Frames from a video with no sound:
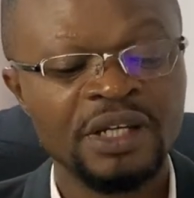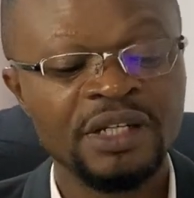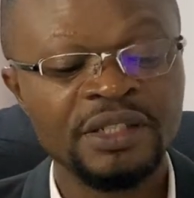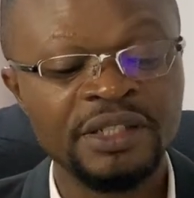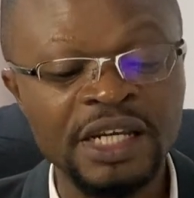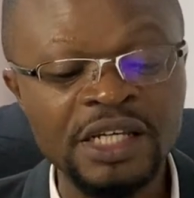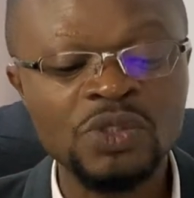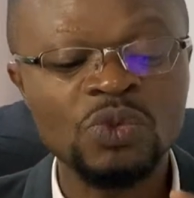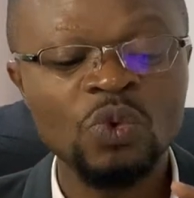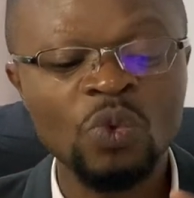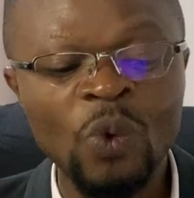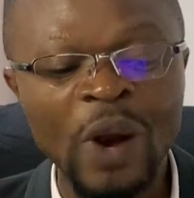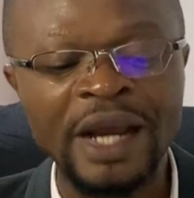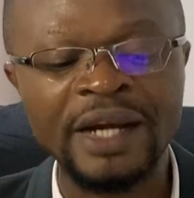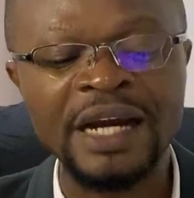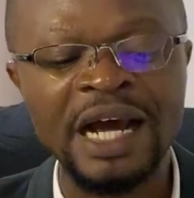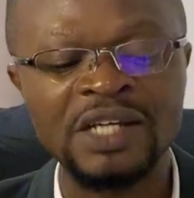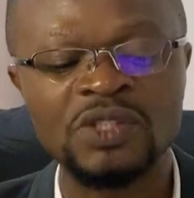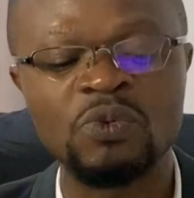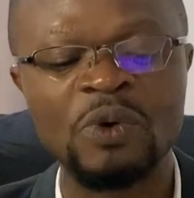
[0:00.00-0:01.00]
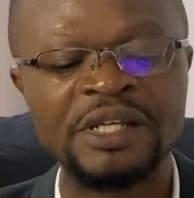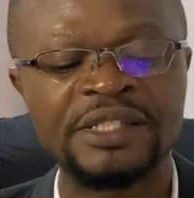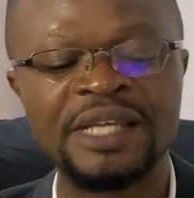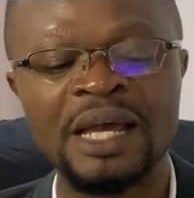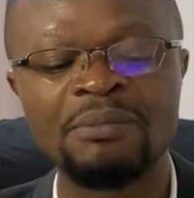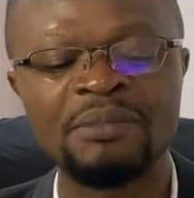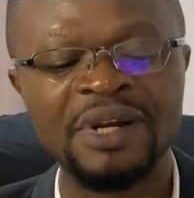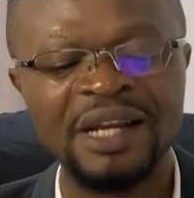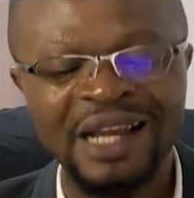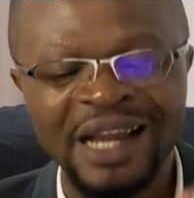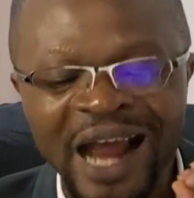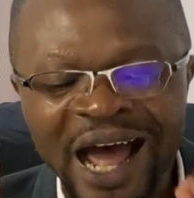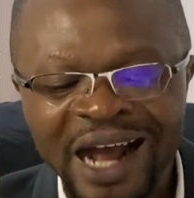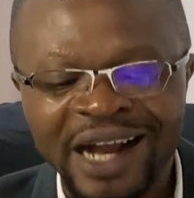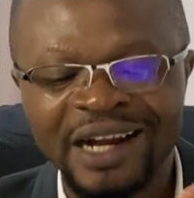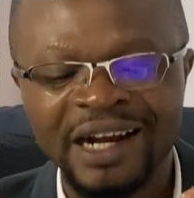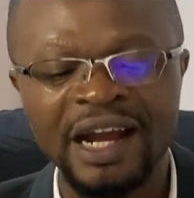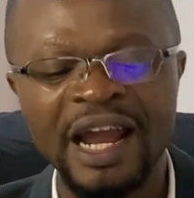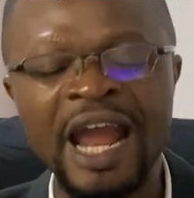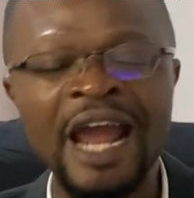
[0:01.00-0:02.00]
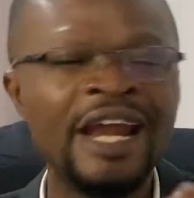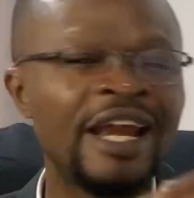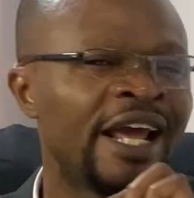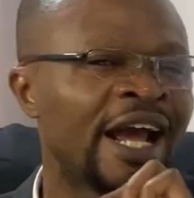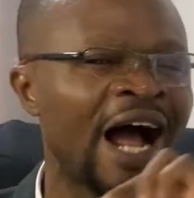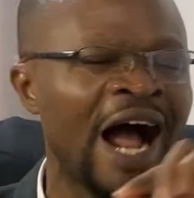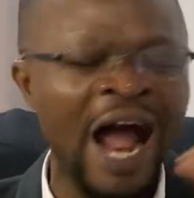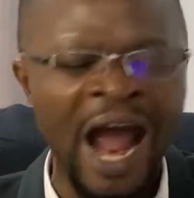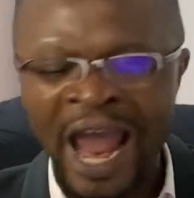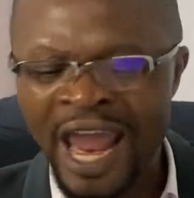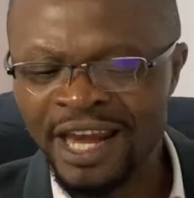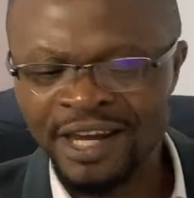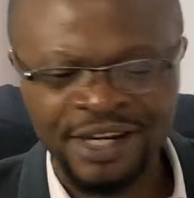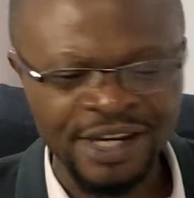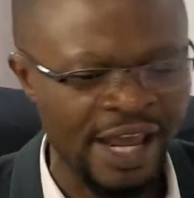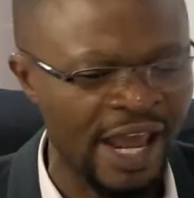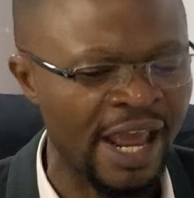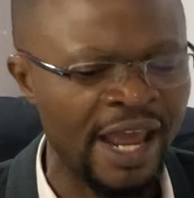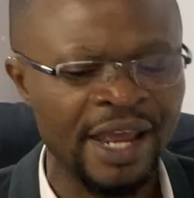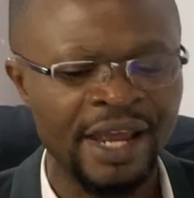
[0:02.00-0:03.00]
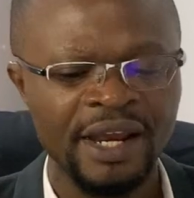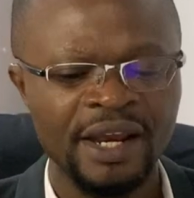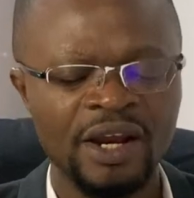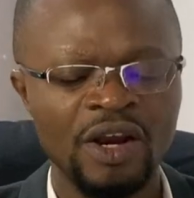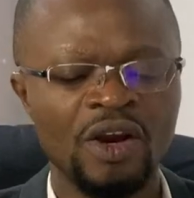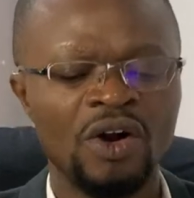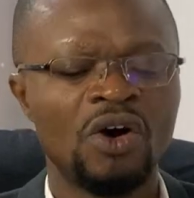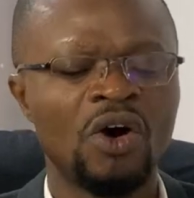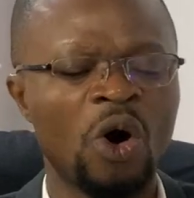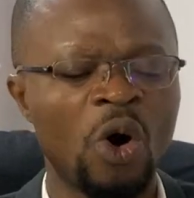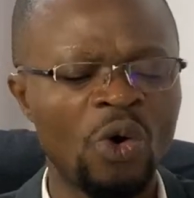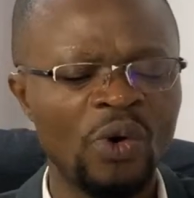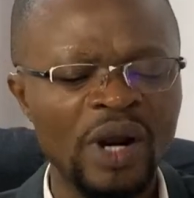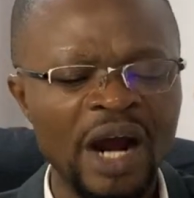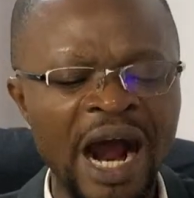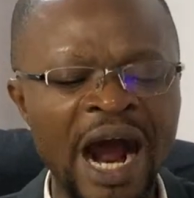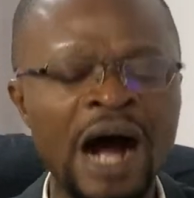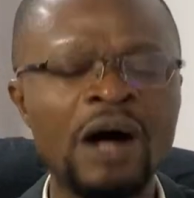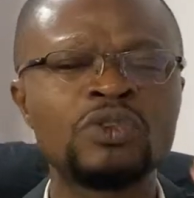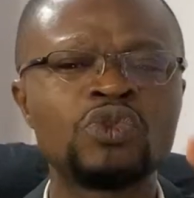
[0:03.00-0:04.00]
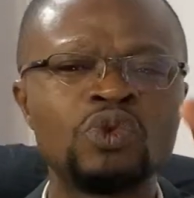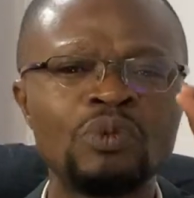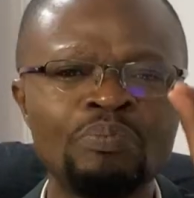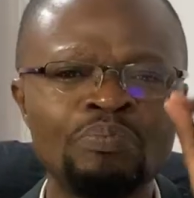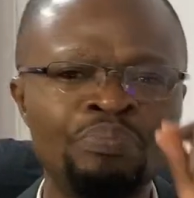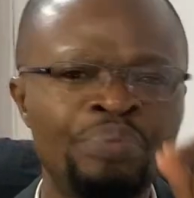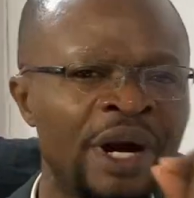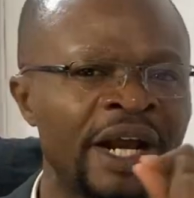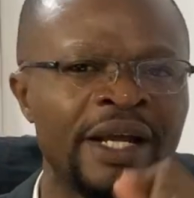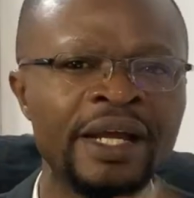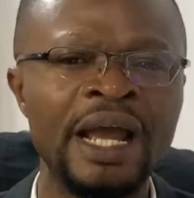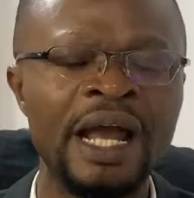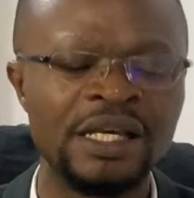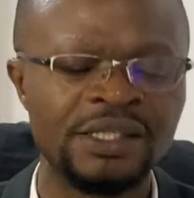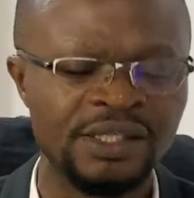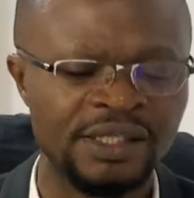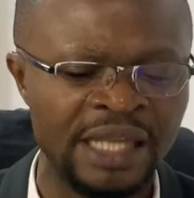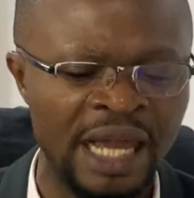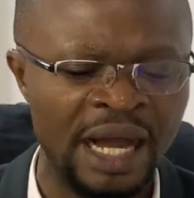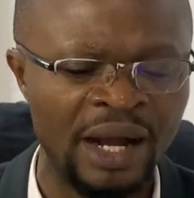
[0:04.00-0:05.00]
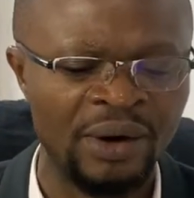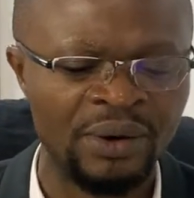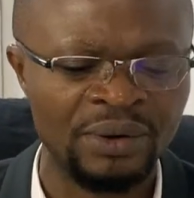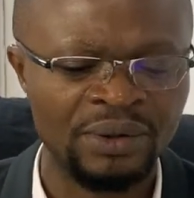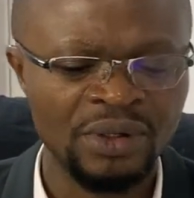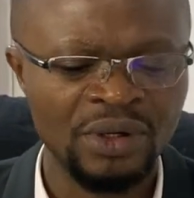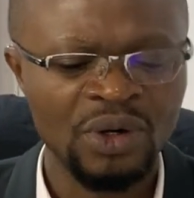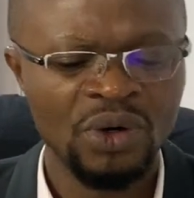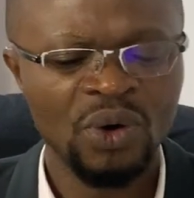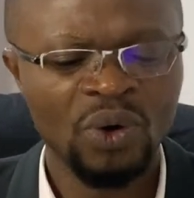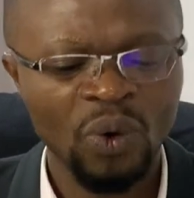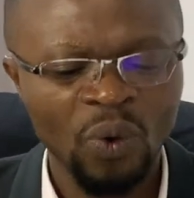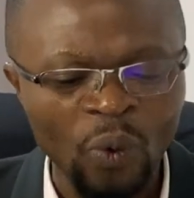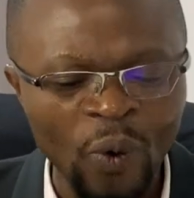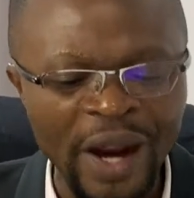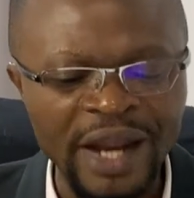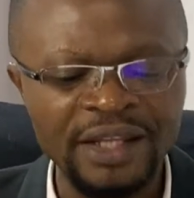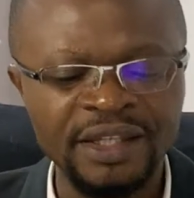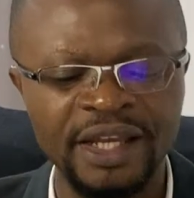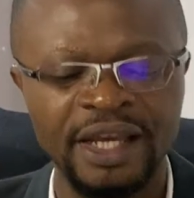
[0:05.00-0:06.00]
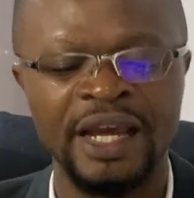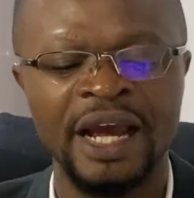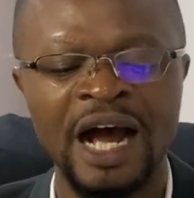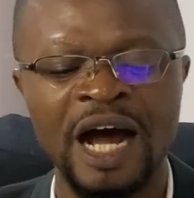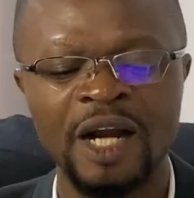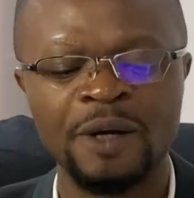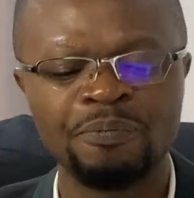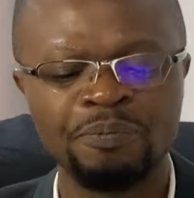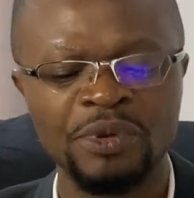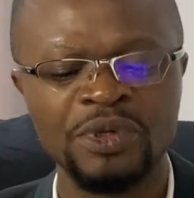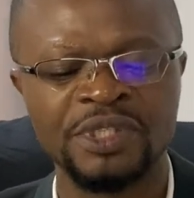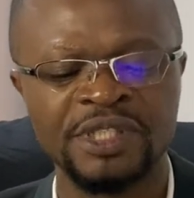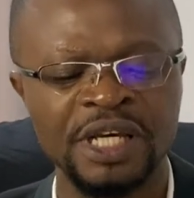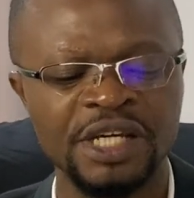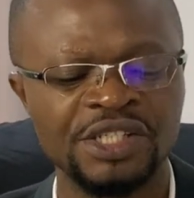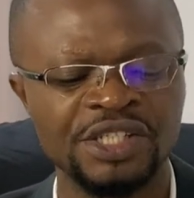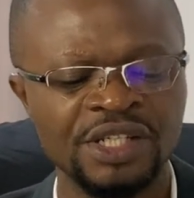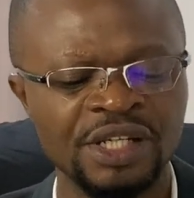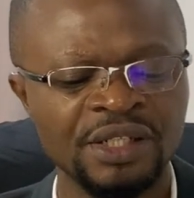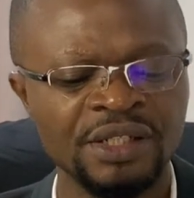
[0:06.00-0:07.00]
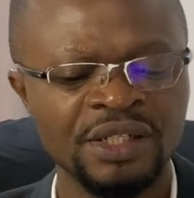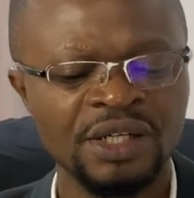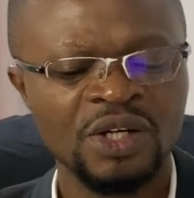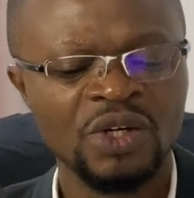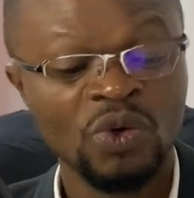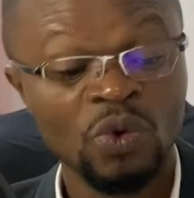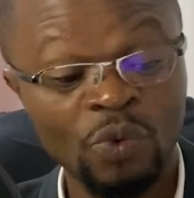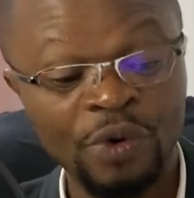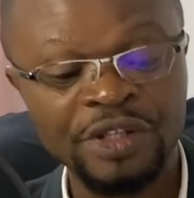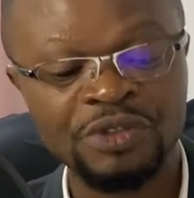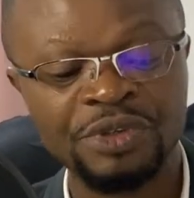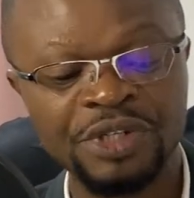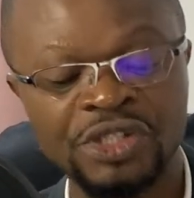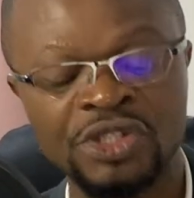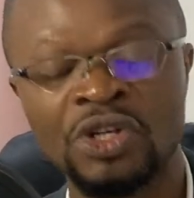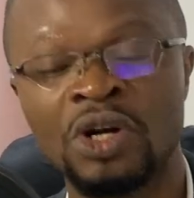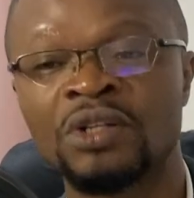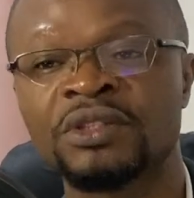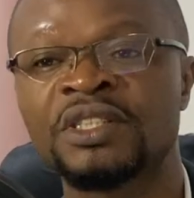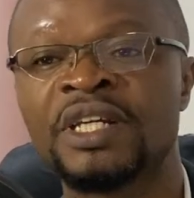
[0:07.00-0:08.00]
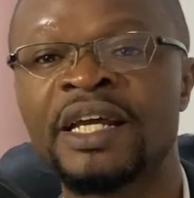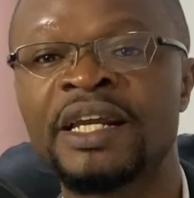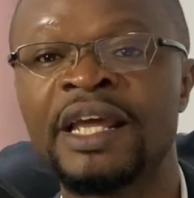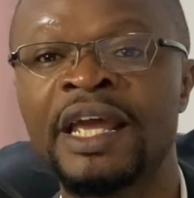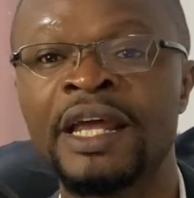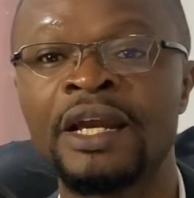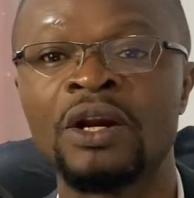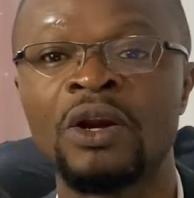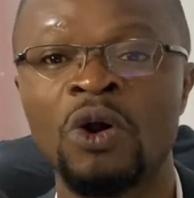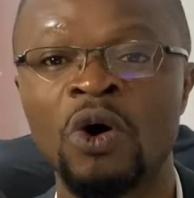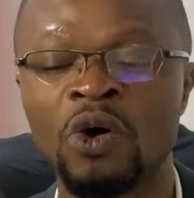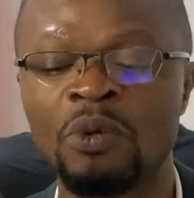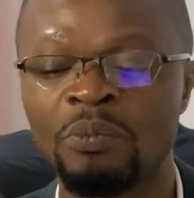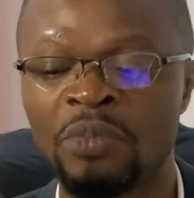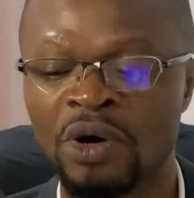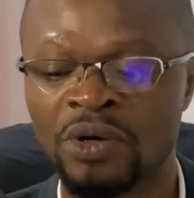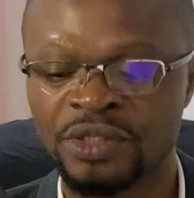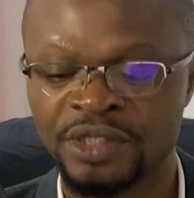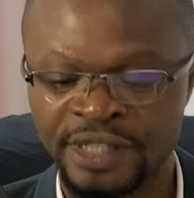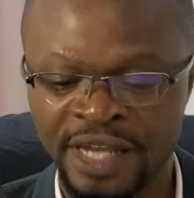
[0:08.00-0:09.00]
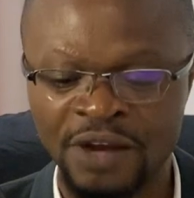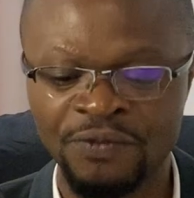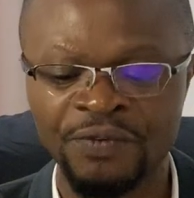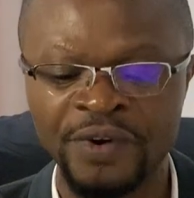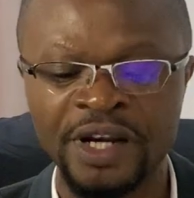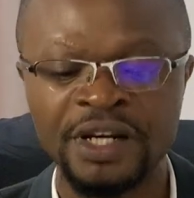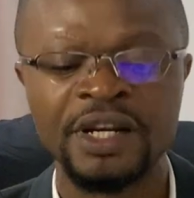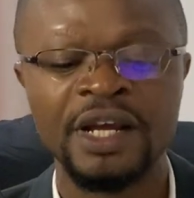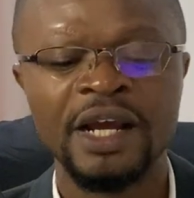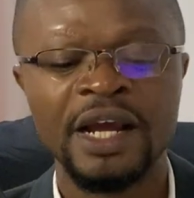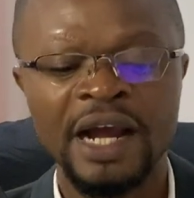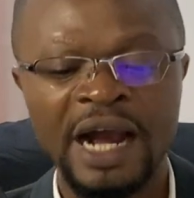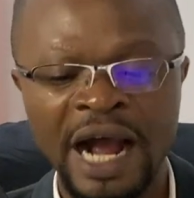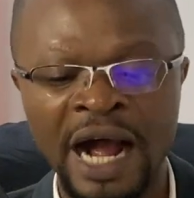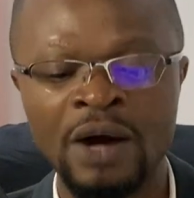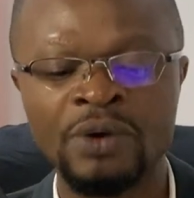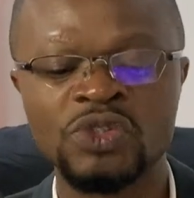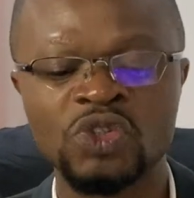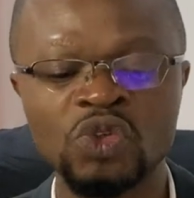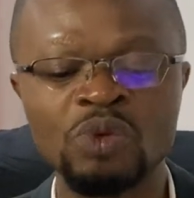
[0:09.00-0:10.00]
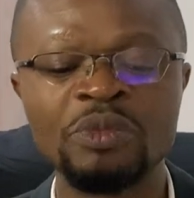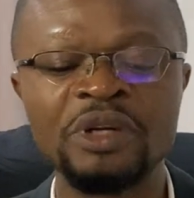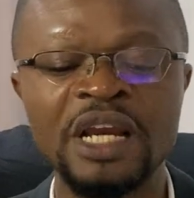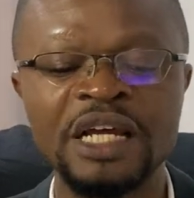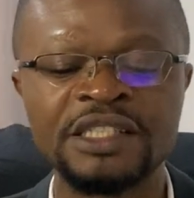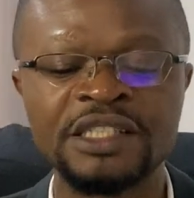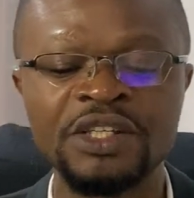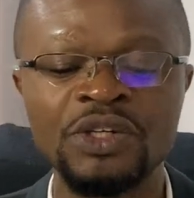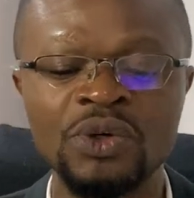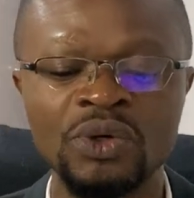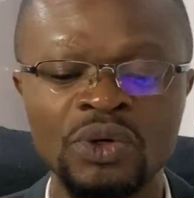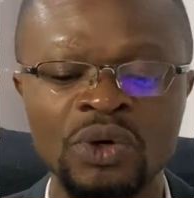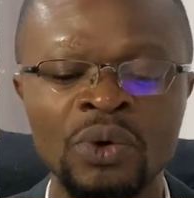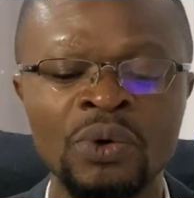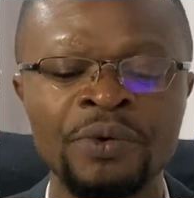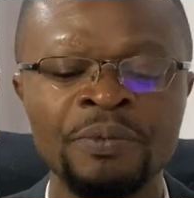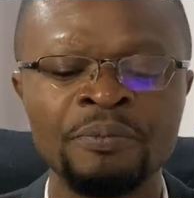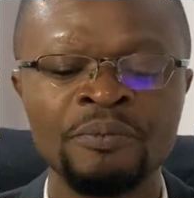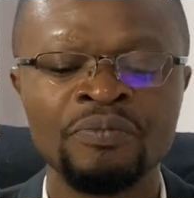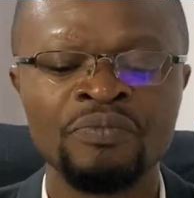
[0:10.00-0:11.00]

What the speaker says: This worked as Westham lacked any idea on how to break us down when they had possession, which resulted in long balls. Dear friend, I'll soon be letting you go.